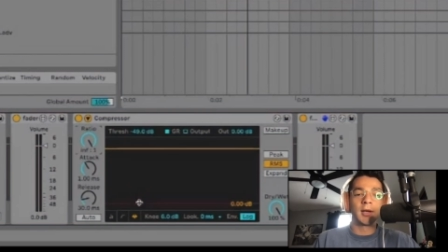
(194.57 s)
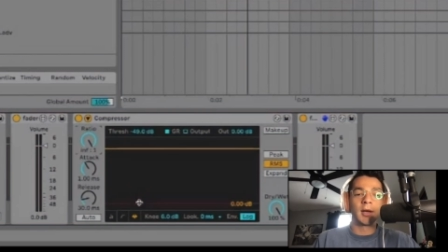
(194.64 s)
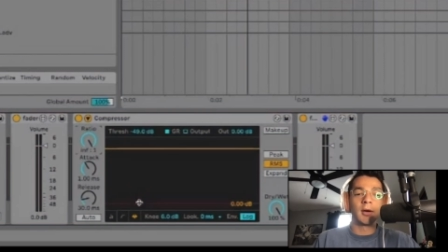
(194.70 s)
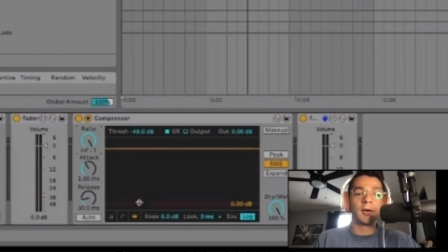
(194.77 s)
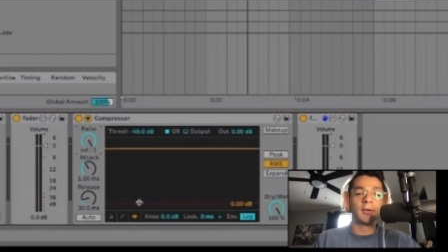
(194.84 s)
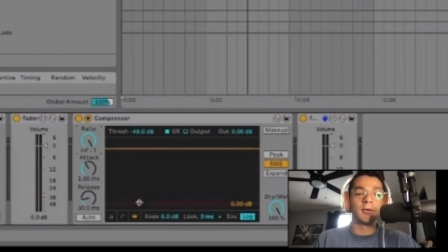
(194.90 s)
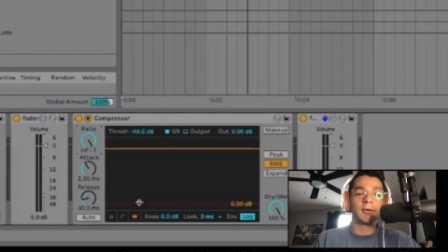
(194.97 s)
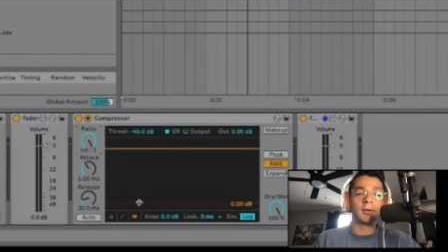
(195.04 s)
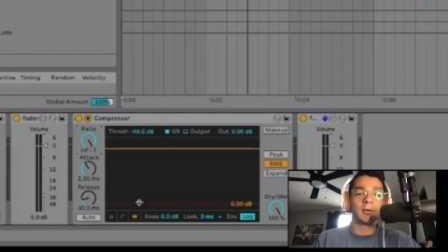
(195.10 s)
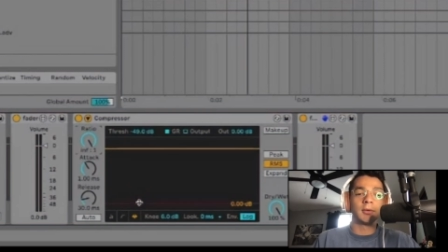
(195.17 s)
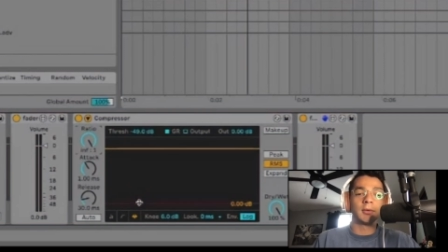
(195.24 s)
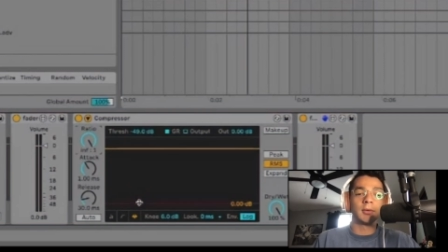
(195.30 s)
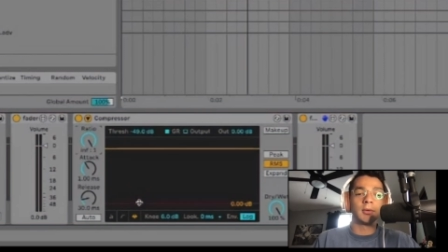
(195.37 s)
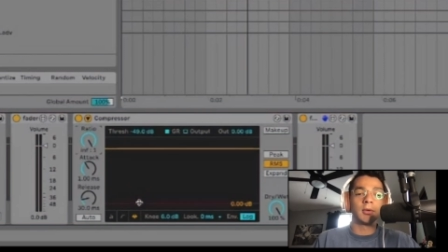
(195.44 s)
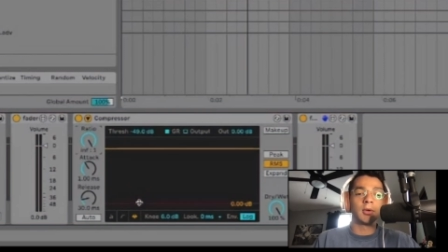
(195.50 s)

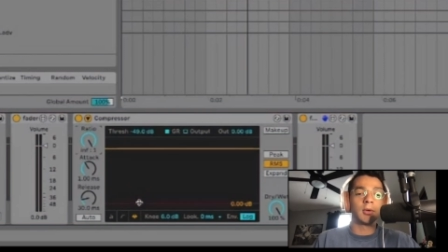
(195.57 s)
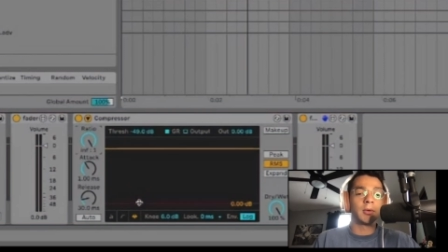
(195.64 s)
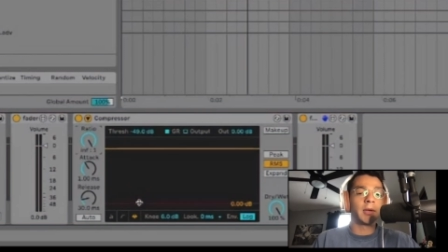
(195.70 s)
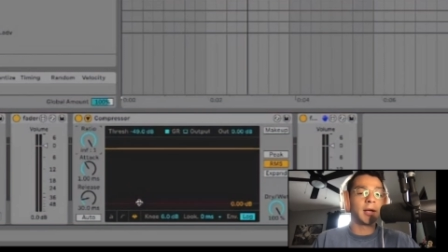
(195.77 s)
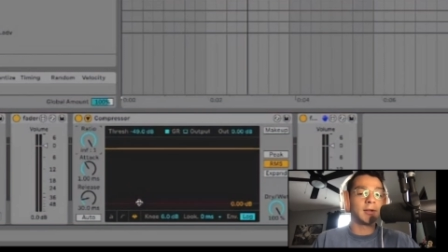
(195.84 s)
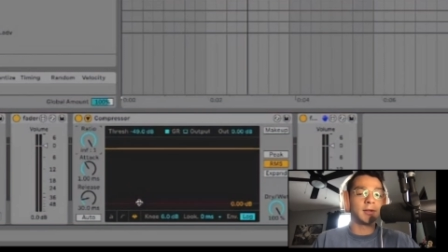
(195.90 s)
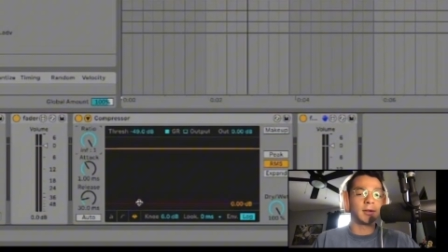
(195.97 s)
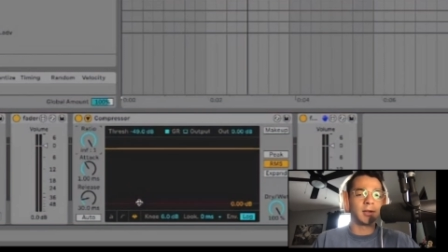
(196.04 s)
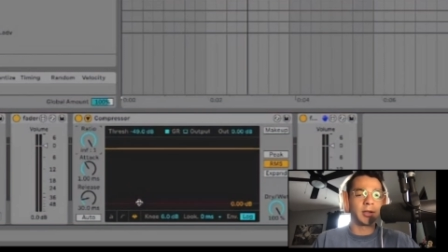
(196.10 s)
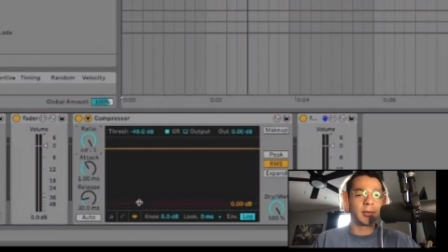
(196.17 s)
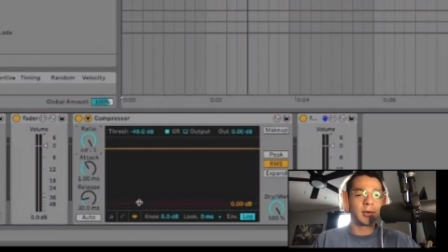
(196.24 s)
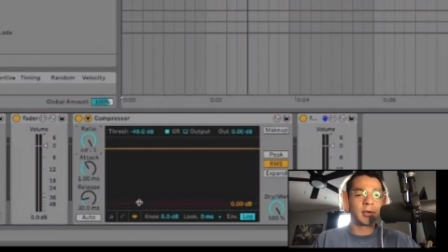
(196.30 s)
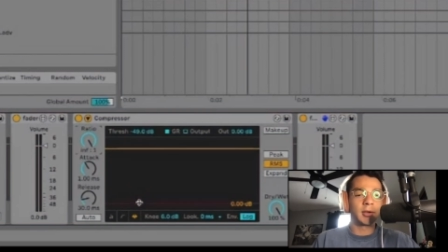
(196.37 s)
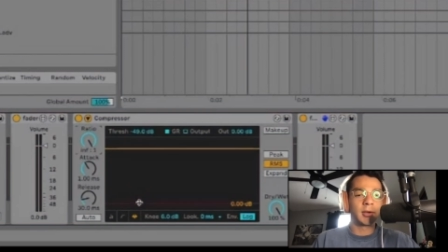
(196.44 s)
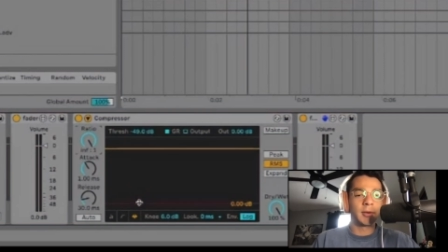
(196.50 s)
also known as a
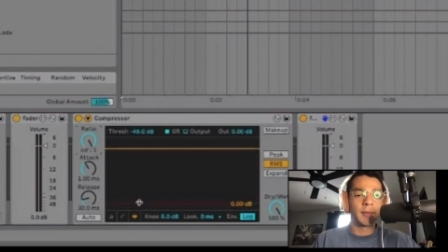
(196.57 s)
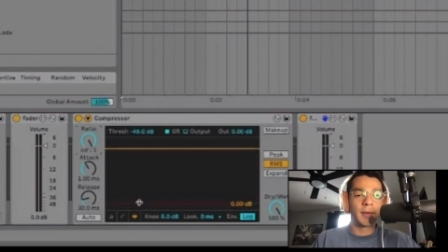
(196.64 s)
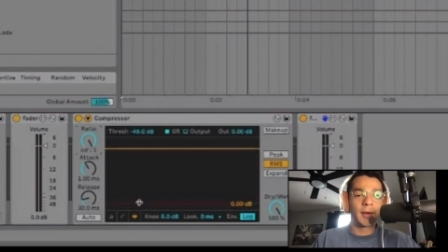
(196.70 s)
limiter.